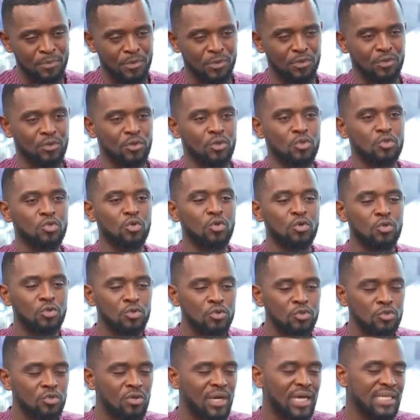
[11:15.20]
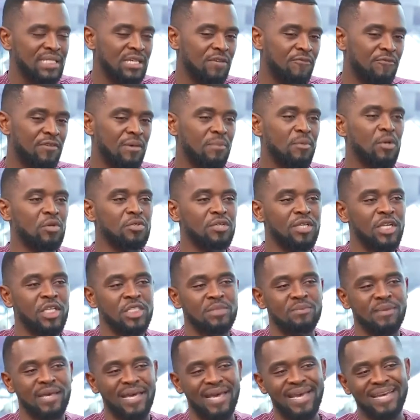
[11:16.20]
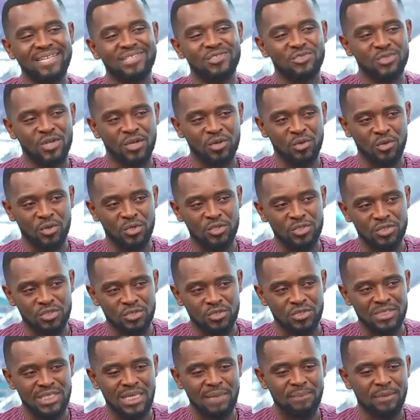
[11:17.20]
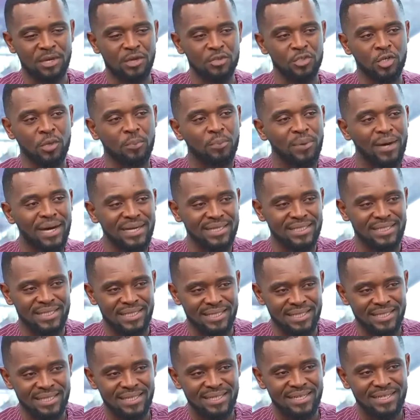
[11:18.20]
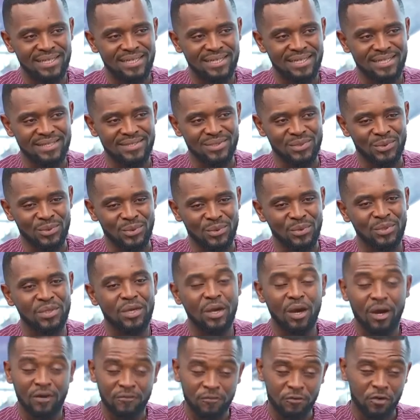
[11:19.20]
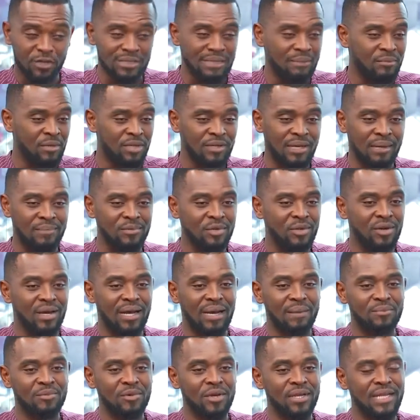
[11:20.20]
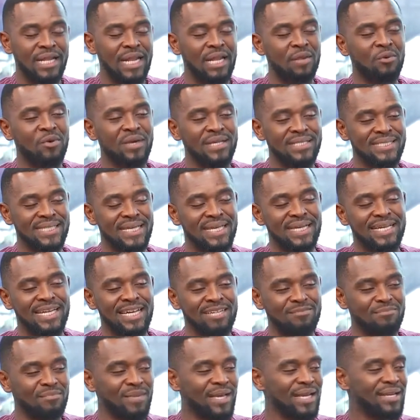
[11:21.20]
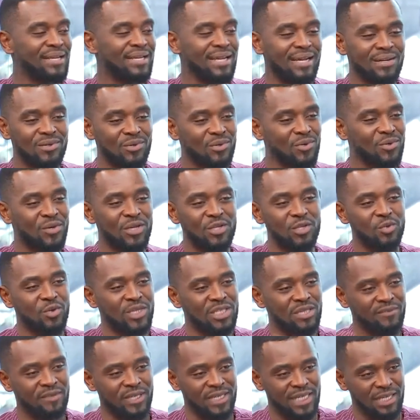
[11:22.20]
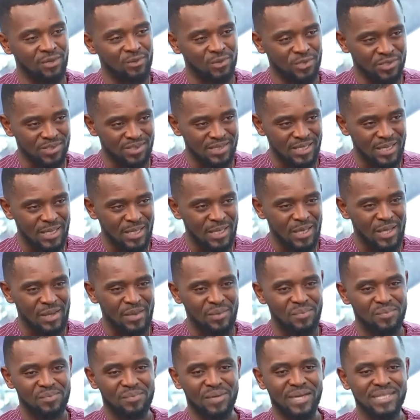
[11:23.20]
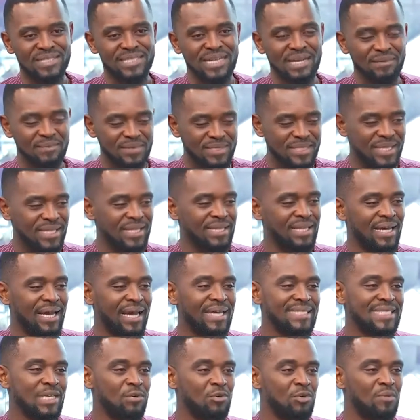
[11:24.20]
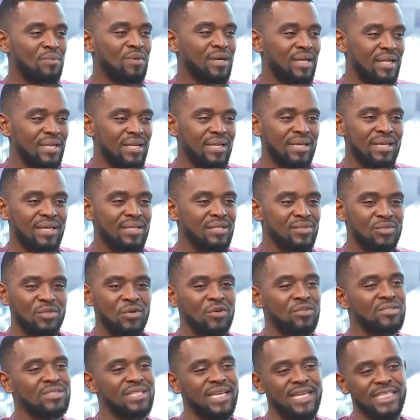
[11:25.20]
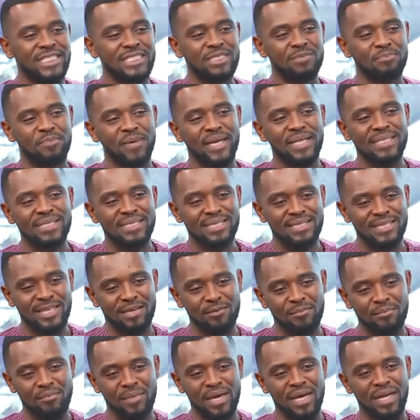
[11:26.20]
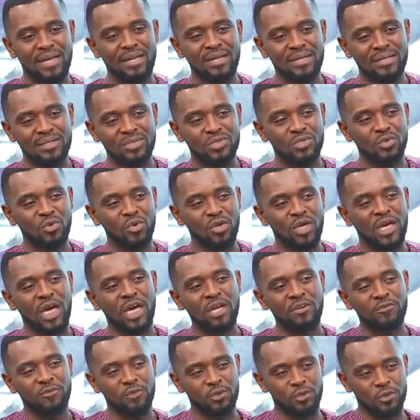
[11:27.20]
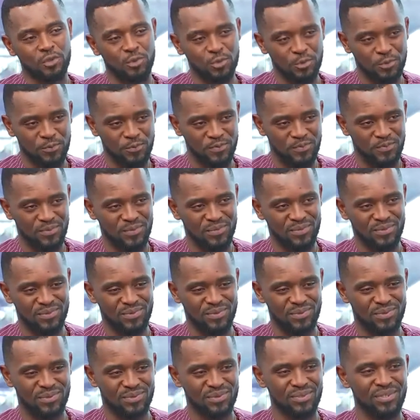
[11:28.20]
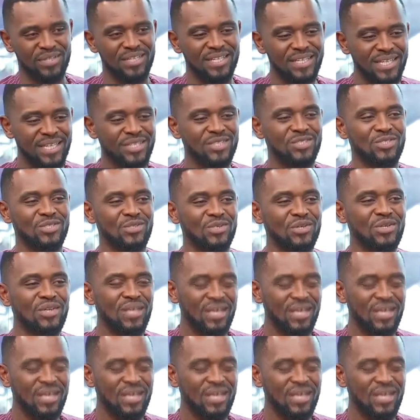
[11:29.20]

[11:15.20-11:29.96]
you know. So you as a female, you need to be extra cautious about your partner. You know, of course, I'm not in any way saying that men can go and do whatever they want. Not at all. But I'm saying that as a woman, don't expect the man to look out for you. You need to